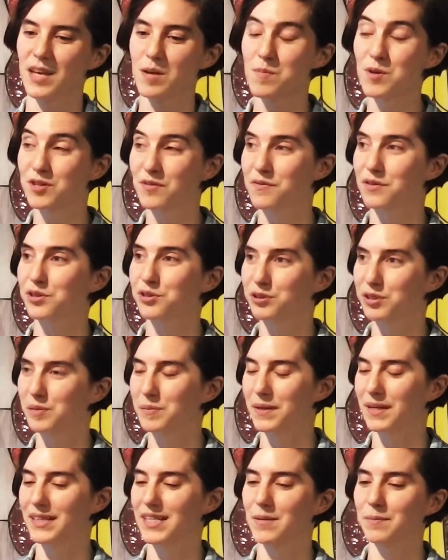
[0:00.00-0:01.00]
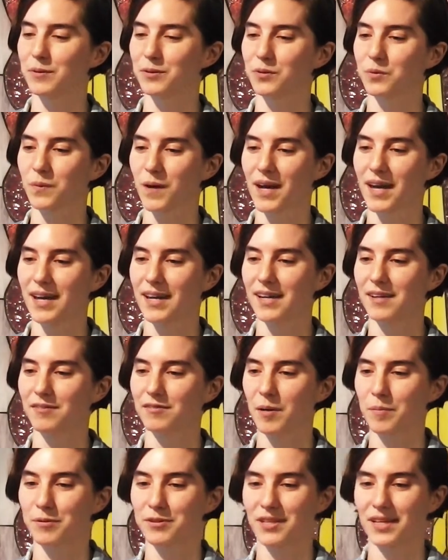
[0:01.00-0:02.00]
the image of the tree being nibbled away
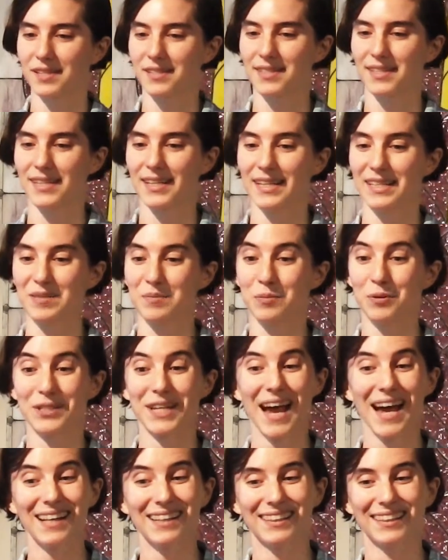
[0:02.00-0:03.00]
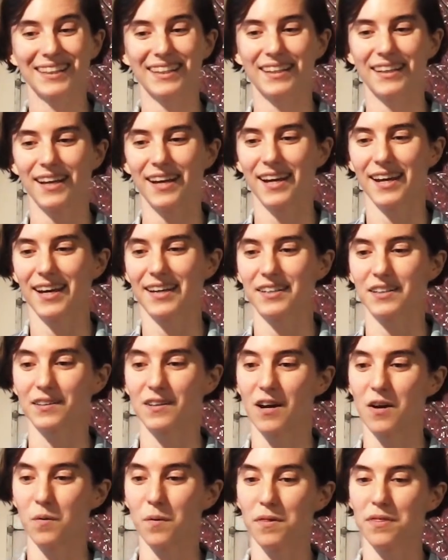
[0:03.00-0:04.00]
represents its mortality, and
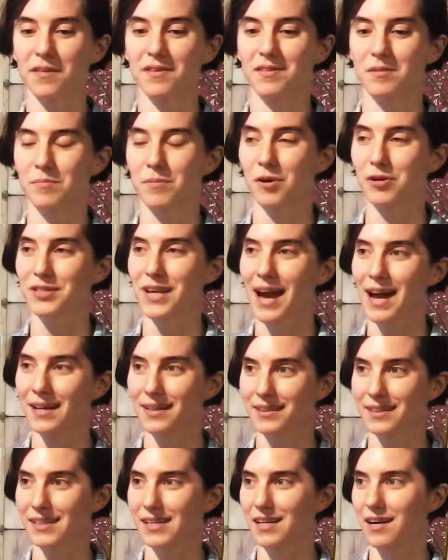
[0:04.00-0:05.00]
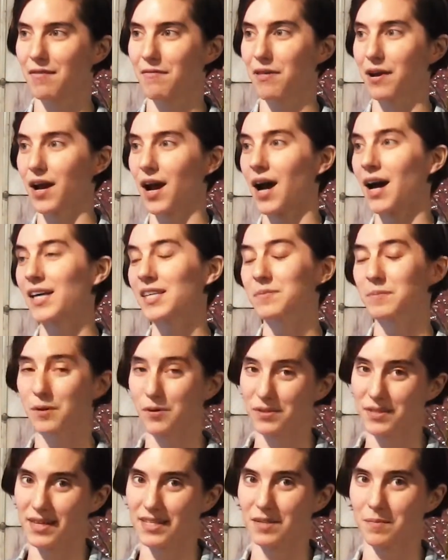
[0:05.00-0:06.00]
along with it, the mortality of the
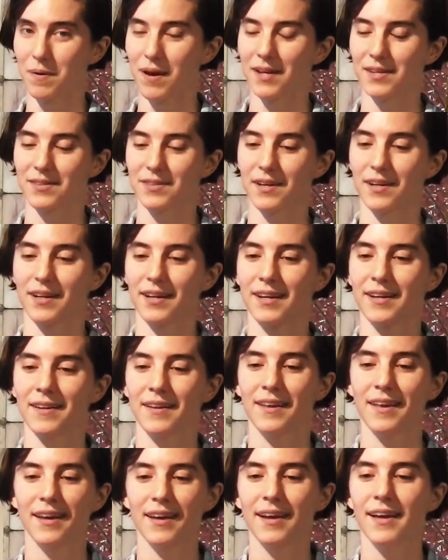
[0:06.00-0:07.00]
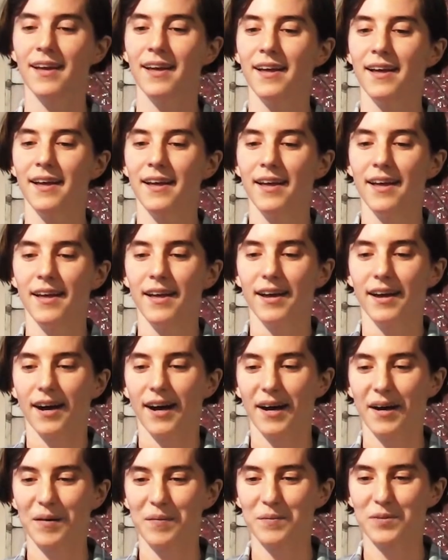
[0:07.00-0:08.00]
cosmos that depends on it.
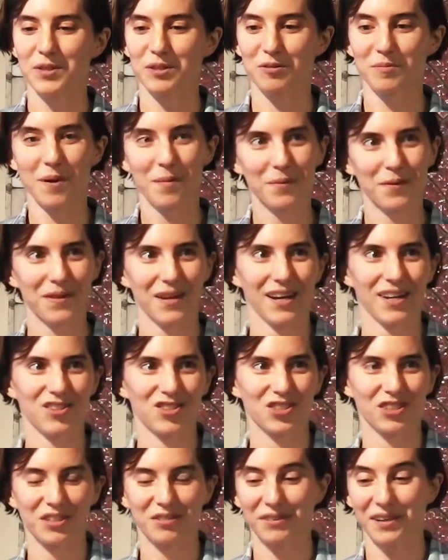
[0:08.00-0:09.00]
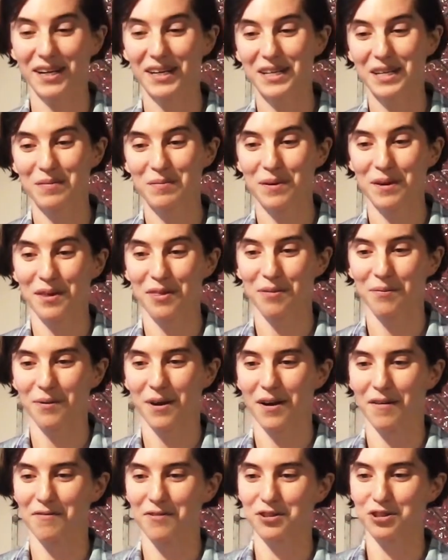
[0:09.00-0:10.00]
Mm-hmm. Um, so remember the ancient Iranian myth
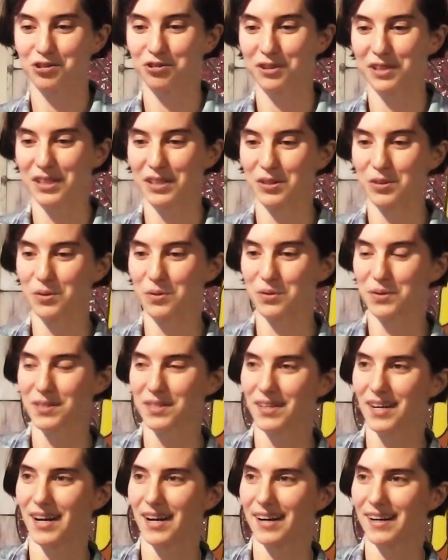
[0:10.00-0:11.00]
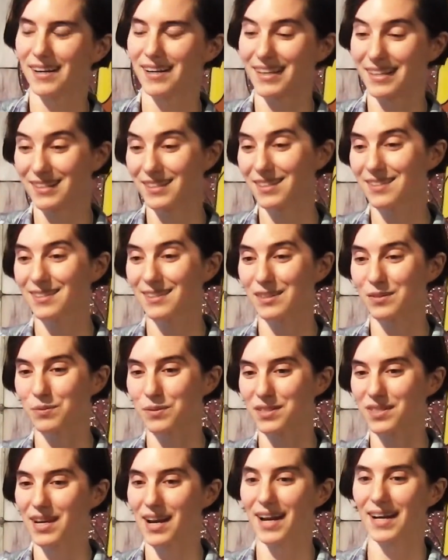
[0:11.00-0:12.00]
of the tree whose uh, existence
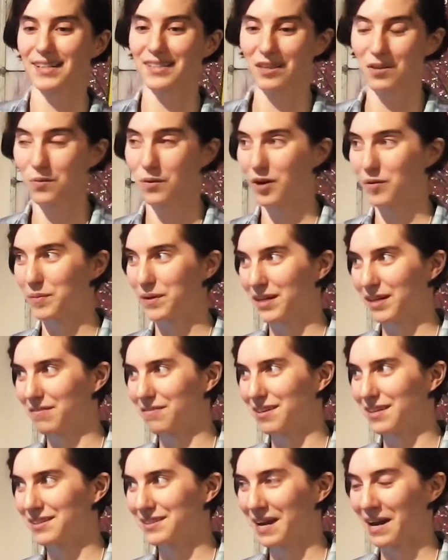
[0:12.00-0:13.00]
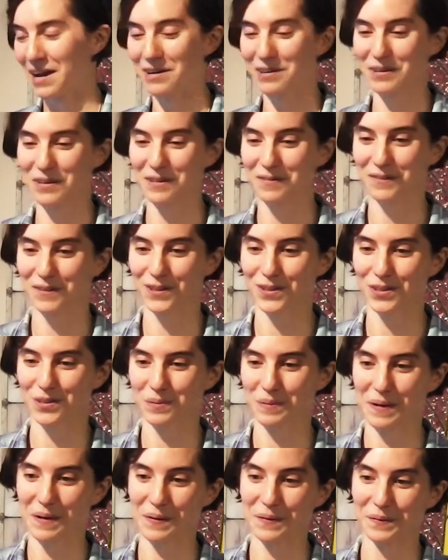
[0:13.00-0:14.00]
was tied to the well-being of the entire universe?
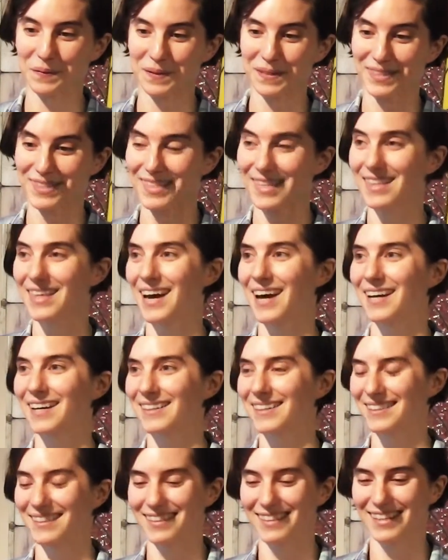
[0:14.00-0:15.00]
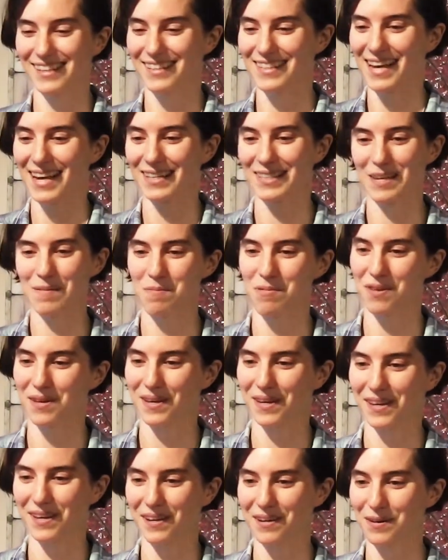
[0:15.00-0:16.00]
Well, we see that the exact same thing
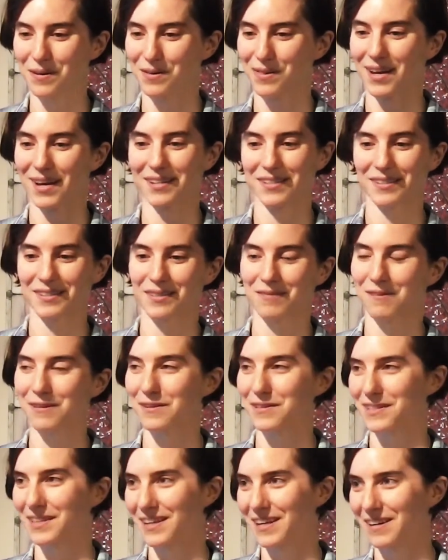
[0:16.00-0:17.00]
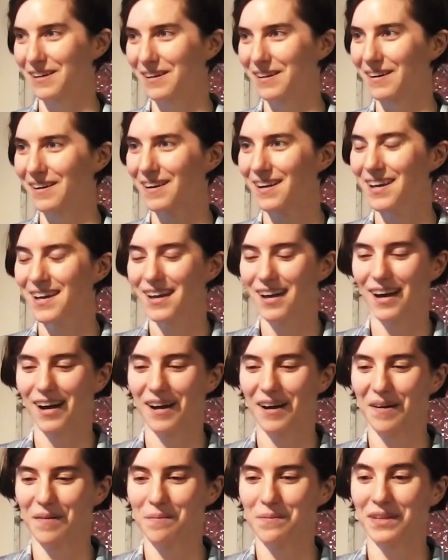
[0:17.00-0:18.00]
here thousands of years later
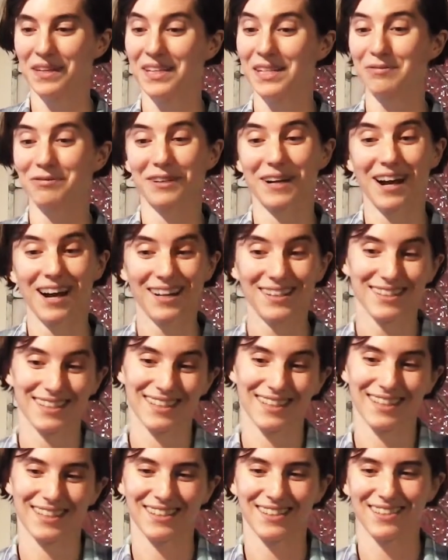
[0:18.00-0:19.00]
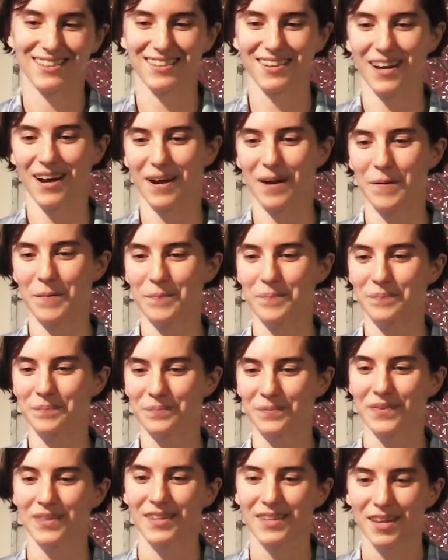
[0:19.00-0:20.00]
um, in a different continent. Um,
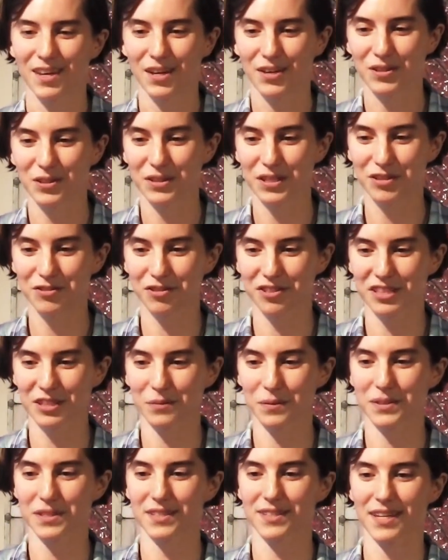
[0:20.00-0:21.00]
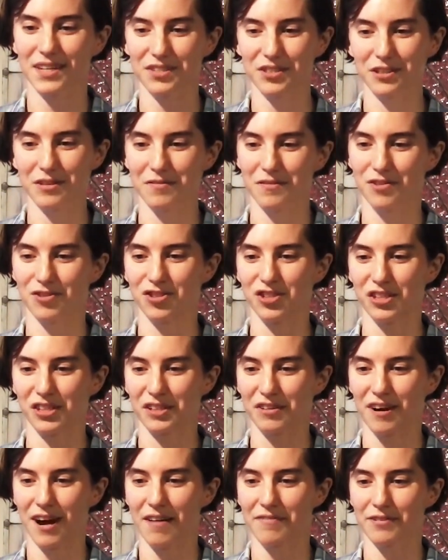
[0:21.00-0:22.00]
so Yggdrasil was the center of the
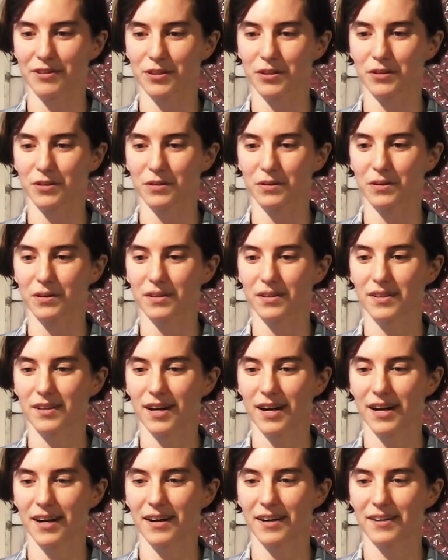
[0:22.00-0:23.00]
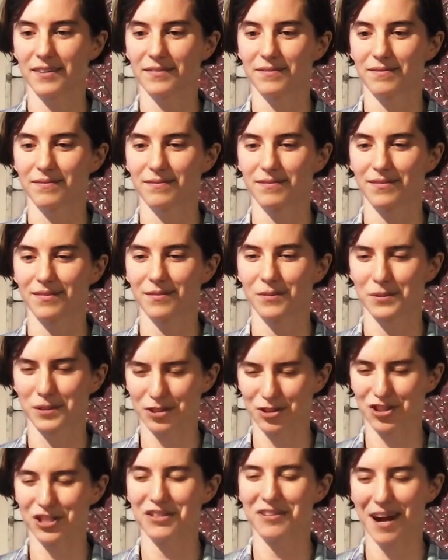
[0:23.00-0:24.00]
geographical, uh, was
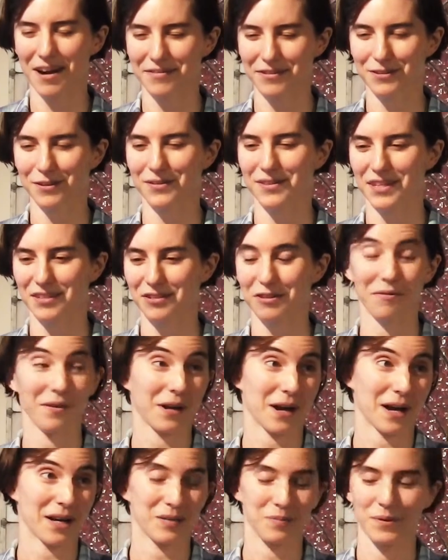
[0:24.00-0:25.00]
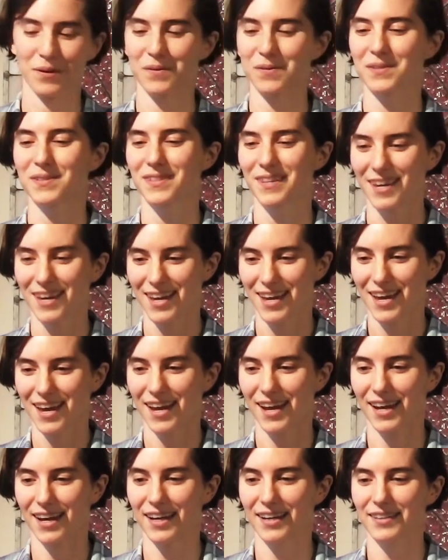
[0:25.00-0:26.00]
the geographical center of the cosmos,
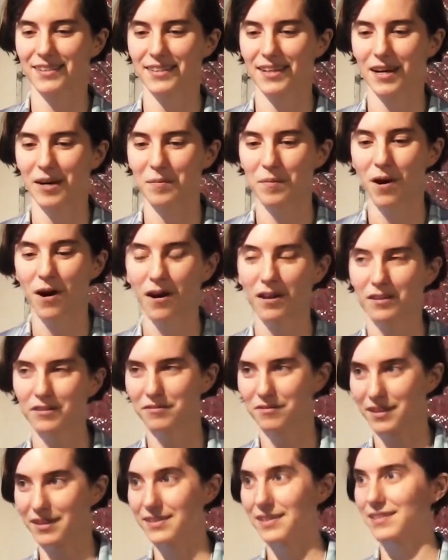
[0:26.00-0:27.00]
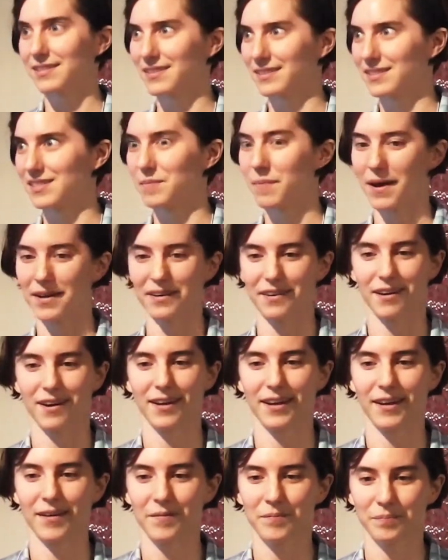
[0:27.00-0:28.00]
and um, all of existence depended on
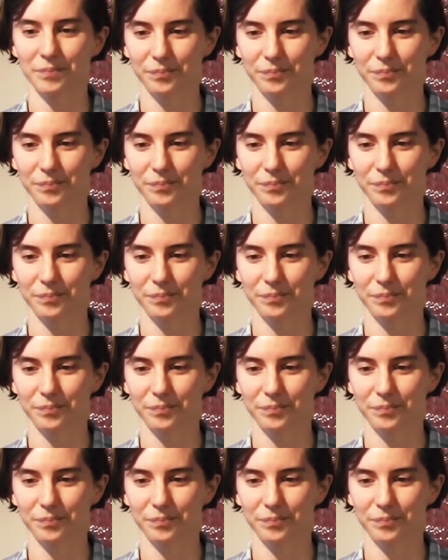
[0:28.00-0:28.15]
it.